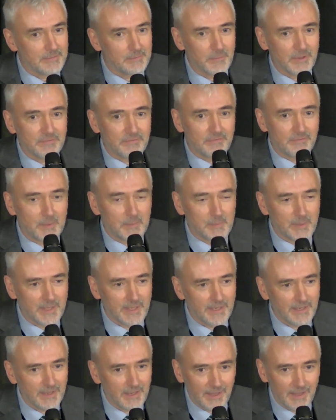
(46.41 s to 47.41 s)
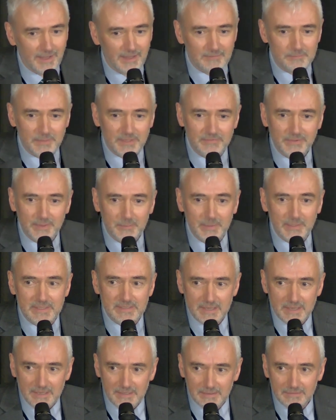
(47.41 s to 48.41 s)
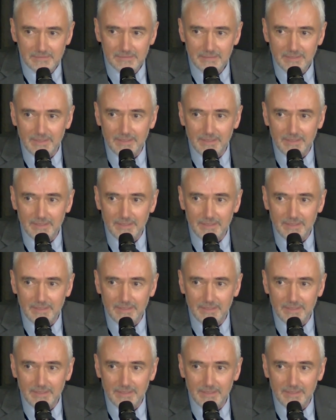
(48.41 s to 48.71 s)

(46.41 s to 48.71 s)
family tartan,